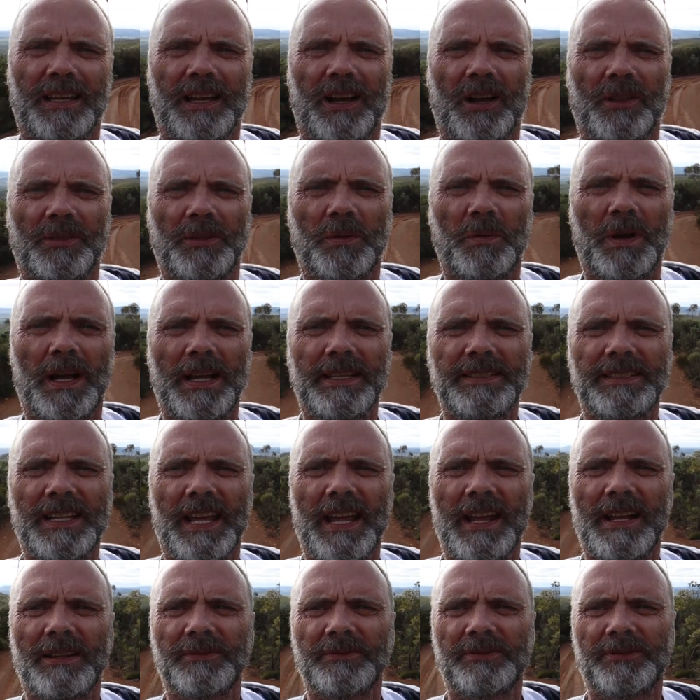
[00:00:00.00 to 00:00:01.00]
on the way
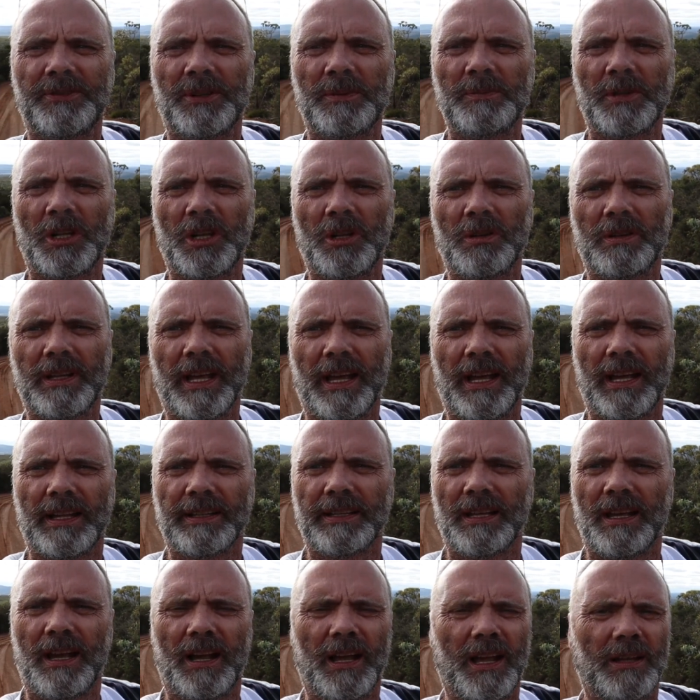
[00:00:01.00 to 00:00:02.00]
down from the
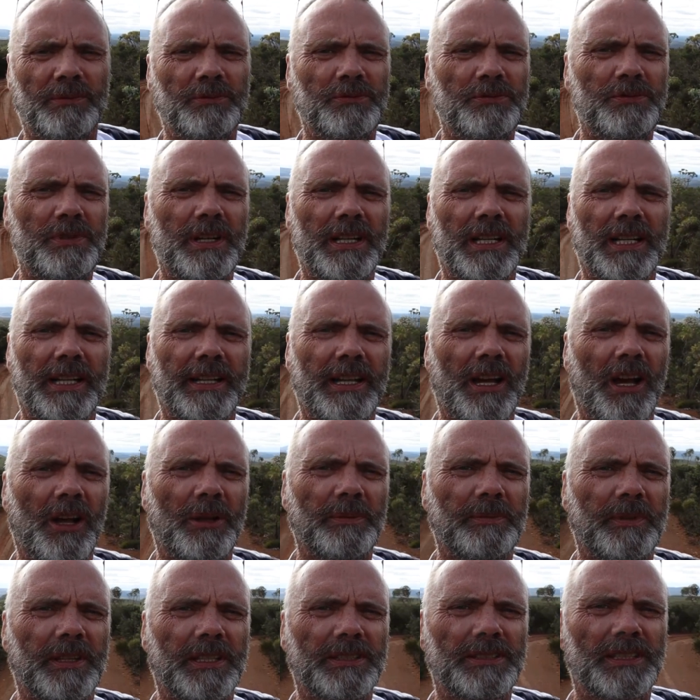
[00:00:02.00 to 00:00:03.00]
lookout. I really
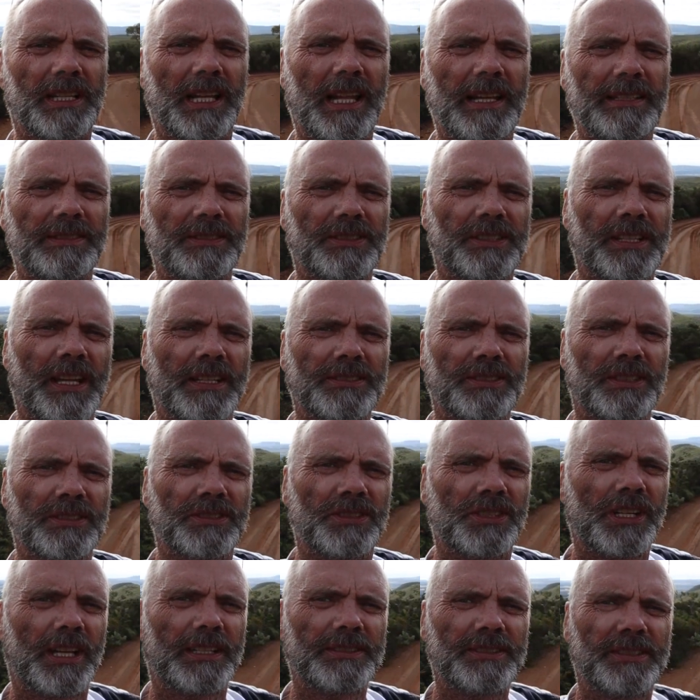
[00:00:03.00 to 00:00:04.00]
hope this lens does it
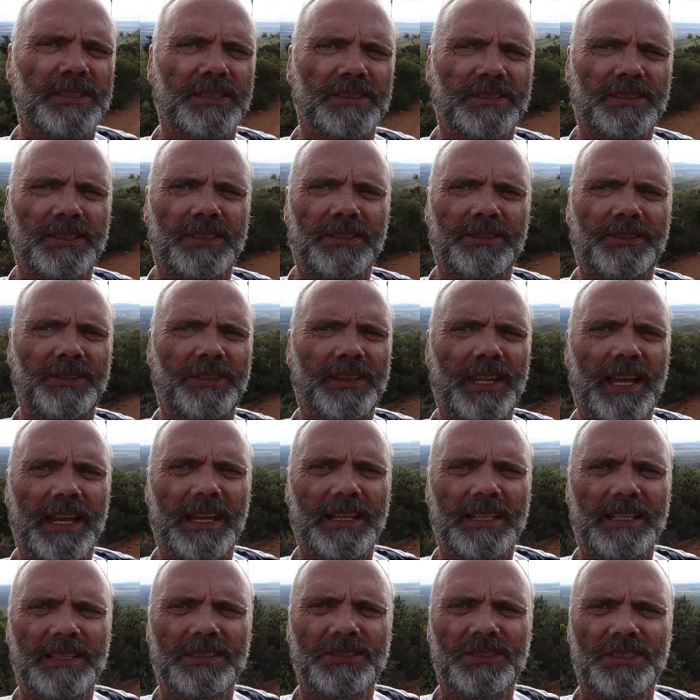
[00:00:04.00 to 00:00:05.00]
justice, because
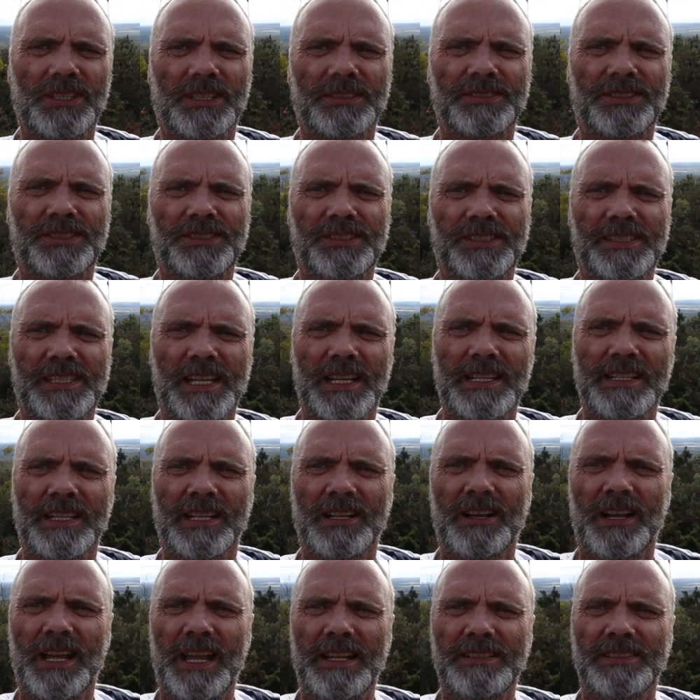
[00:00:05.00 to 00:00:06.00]
that is just
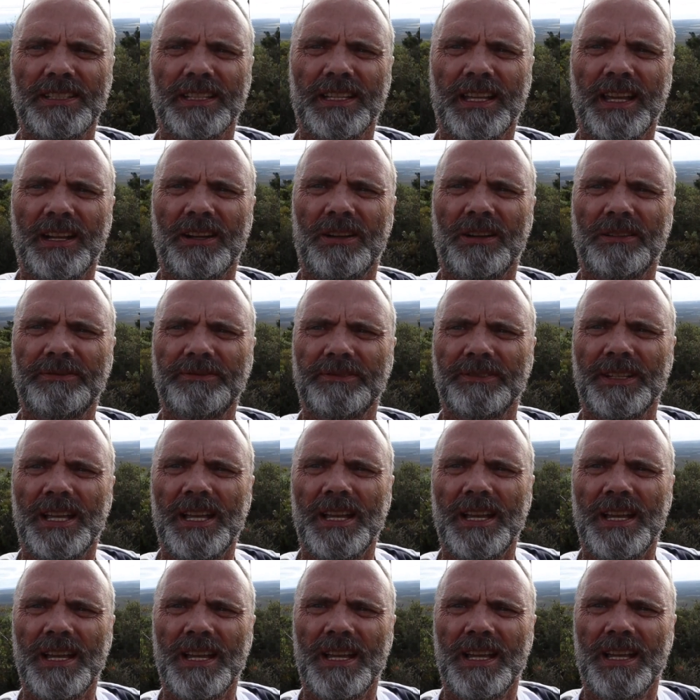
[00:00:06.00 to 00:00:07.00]
stunning. I had to get off,
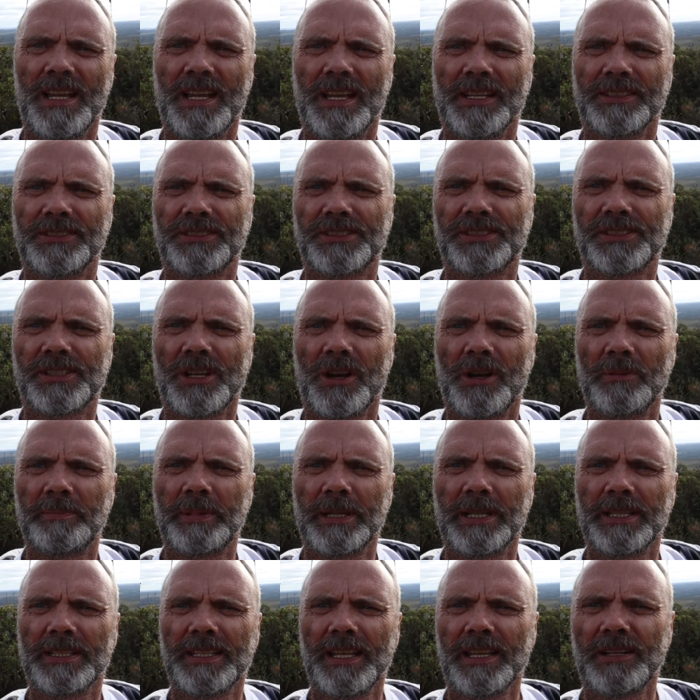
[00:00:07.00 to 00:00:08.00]
stop,
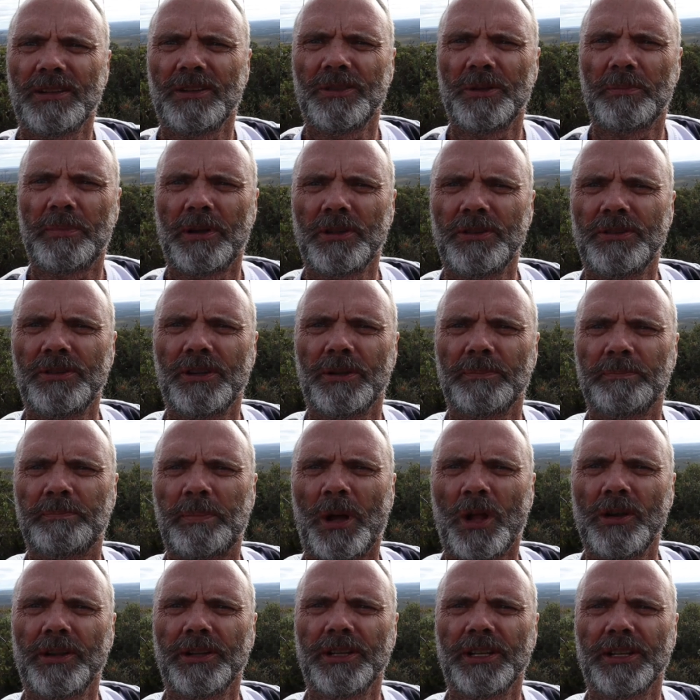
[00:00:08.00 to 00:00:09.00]
get on the
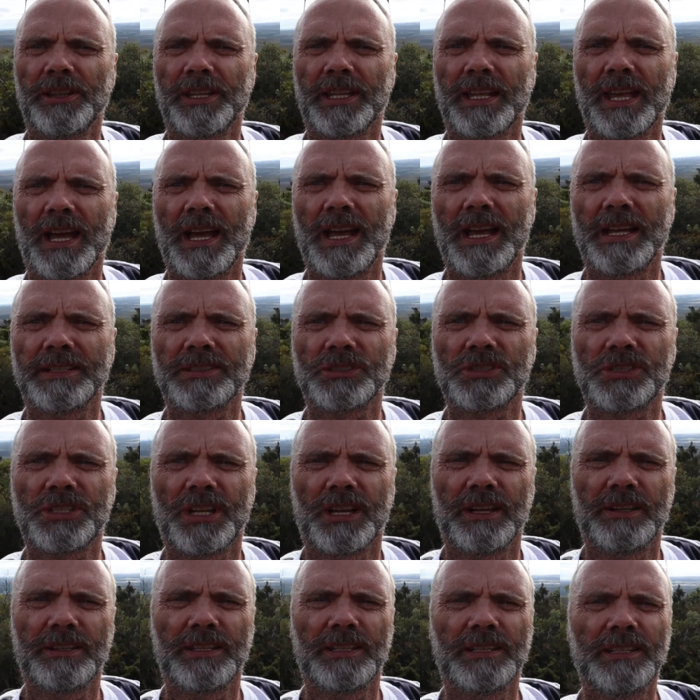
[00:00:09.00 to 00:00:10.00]
bonnet of the car to
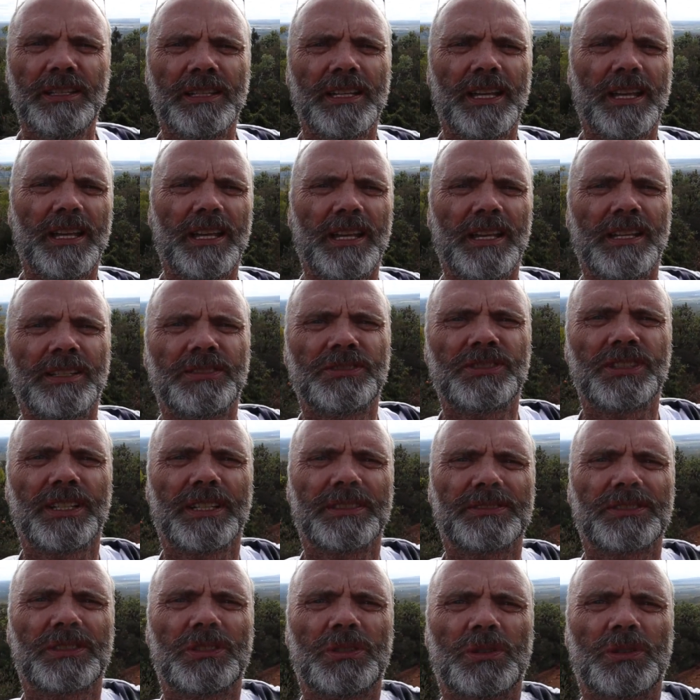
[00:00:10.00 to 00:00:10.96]
show you. Just